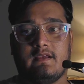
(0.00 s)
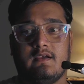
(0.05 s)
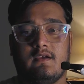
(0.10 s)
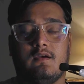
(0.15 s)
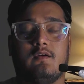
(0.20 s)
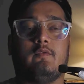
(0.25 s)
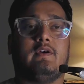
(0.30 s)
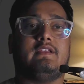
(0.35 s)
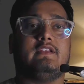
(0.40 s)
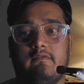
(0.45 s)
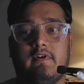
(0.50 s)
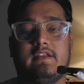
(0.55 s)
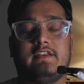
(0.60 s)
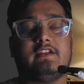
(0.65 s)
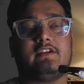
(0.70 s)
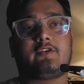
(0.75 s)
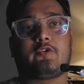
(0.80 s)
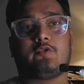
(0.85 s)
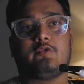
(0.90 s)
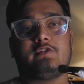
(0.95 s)
When the
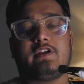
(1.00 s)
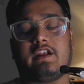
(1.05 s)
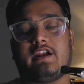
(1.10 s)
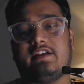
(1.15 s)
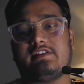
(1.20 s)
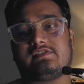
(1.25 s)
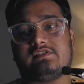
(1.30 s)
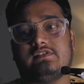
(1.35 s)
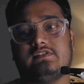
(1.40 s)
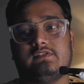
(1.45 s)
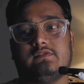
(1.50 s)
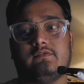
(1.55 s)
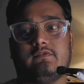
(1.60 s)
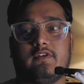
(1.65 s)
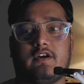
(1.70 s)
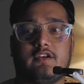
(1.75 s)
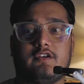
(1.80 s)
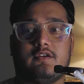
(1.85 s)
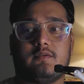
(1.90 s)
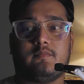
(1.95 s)
drone crashes,
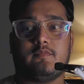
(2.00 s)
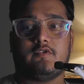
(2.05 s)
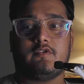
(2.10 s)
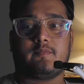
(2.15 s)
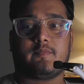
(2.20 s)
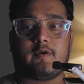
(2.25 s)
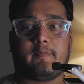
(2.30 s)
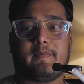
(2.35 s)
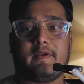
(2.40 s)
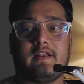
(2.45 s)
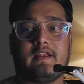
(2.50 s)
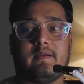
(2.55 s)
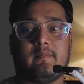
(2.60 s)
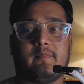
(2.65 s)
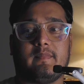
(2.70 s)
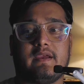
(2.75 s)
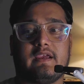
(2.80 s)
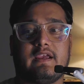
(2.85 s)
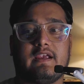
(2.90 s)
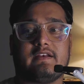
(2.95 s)
one or more propeller
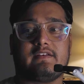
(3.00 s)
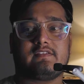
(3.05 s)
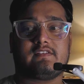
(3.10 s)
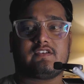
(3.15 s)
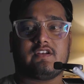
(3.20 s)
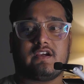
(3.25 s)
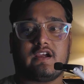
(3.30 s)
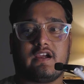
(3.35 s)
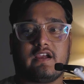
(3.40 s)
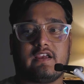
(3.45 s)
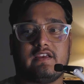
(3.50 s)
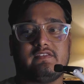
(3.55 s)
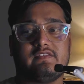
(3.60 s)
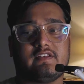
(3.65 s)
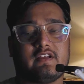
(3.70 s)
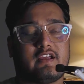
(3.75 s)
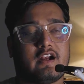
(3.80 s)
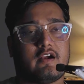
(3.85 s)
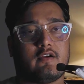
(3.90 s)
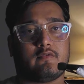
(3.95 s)
may get stuck against the
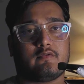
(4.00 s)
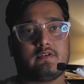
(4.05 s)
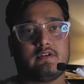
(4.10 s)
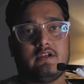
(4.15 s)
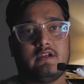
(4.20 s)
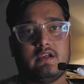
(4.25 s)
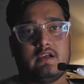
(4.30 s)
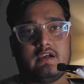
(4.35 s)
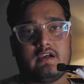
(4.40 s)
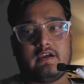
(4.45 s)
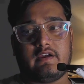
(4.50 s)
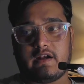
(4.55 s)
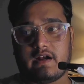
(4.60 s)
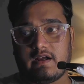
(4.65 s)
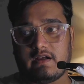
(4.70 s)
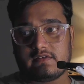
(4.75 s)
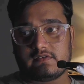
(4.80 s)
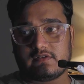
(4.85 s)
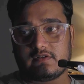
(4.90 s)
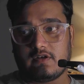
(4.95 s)
ground,
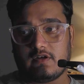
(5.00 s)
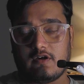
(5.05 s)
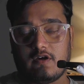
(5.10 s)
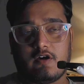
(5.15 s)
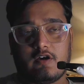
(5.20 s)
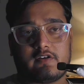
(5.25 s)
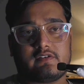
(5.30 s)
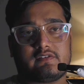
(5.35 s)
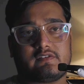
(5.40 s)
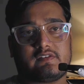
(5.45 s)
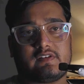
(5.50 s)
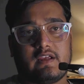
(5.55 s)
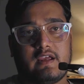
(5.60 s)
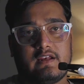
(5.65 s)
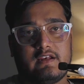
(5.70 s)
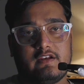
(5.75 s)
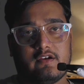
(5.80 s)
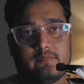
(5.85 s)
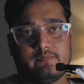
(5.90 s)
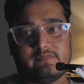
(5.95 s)
grass, or
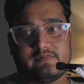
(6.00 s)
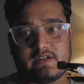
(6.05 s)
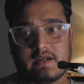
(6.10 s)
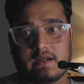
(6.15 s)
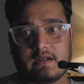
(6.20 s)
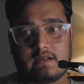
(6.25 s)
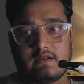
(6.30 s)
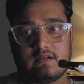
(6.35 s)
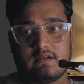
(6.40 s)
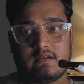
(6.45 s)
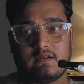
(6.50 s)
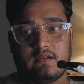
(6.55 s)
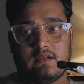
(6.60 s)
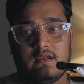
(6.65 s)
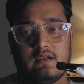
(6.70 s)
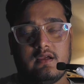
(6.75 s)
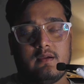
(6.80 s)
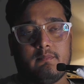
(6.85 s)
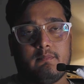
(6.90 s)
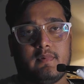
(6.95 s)
any object,
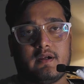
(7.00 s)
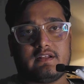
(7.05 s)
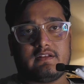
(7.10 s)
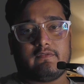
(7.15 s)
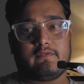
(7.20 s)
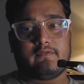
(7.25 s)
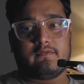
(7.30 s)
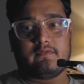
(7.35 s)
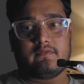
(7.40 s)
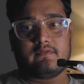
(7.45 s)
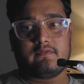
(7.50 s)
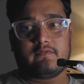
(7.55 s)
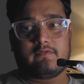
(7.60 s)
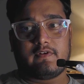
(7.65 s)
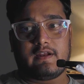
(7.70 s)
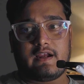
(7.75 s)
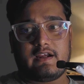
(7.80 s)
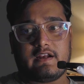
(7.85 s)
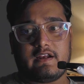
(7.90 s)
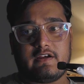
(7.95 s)
but the
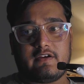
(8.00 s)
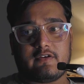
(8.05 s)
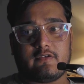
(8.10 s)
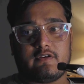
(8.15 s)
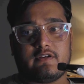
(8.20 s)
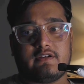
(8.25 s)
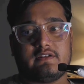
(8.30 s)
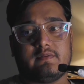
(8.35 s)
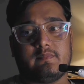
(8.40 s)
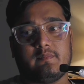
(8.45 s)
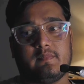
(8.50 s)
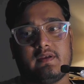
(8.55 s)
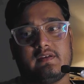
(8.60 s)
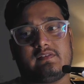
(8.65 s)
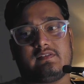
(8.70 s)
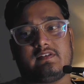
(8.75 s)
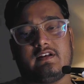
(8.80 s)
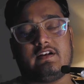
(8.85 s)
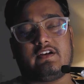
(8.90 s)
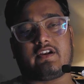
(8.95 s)
flight controller may
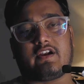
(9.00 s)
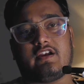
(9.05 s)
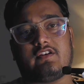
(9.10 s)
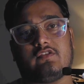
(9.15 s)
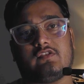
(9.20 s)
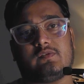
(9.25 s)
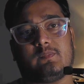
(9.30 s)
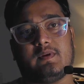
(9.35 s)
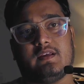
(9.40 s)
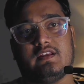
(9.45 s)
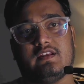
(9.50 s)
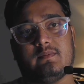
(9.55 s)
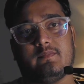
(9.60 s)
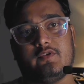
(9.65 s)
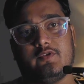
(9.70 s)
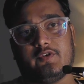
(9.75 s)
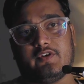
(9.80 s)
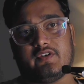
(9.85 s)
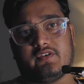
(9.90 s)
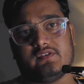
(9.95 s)
still try to spin the
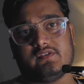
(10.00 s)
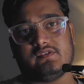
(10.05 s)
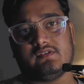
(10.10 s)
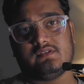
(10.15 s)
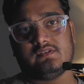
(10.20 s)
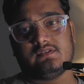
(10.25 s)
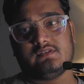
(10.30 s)
motors.